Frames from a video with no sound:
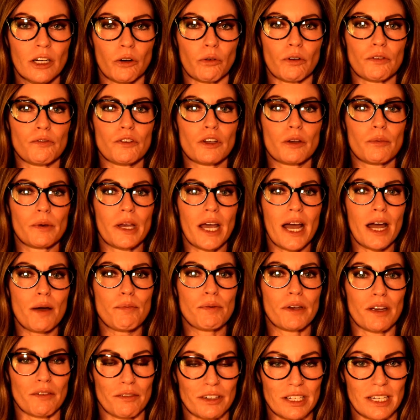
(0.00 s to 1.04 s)
What if you could be
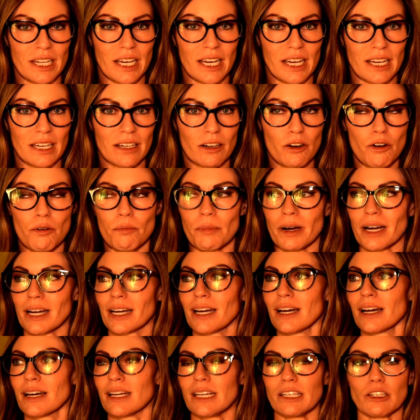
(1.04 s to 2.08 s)
happy every day? Oh my
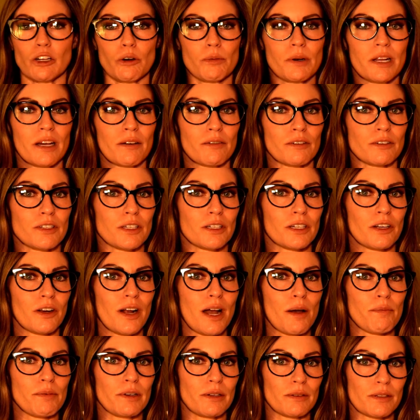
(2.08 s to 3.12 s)
God. And nobody ever took your
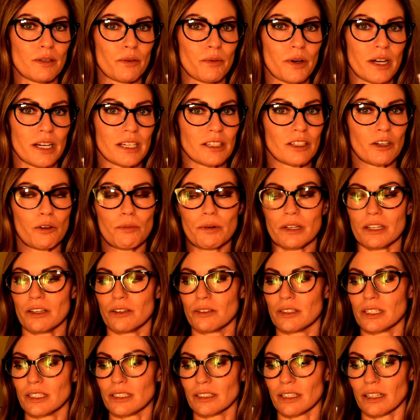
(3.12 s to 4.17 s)
happiness away. No, but you
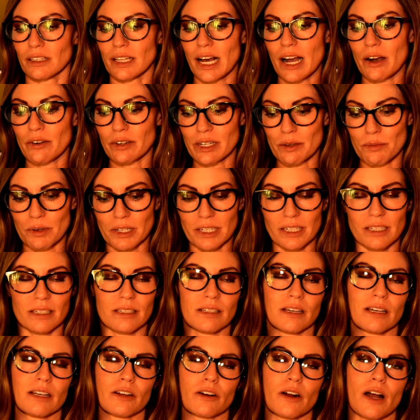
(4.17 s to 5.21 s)
didn't allow anybody to
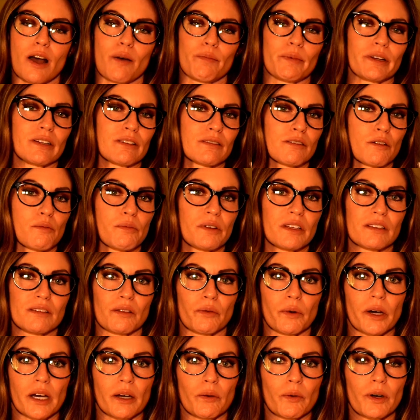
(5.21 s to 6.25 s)
take your happiness or peace
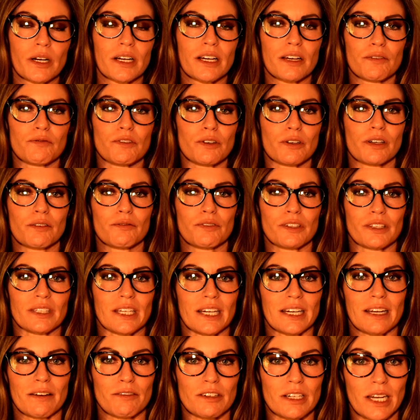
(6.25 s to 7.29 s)
away. What if you could feel
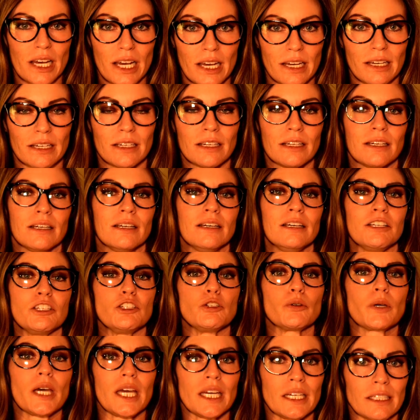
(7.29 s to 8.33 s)
that every day?
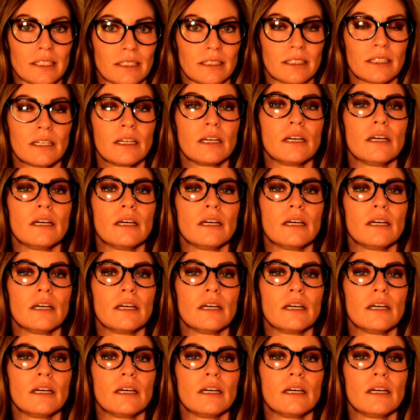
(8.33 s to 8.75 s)
You can.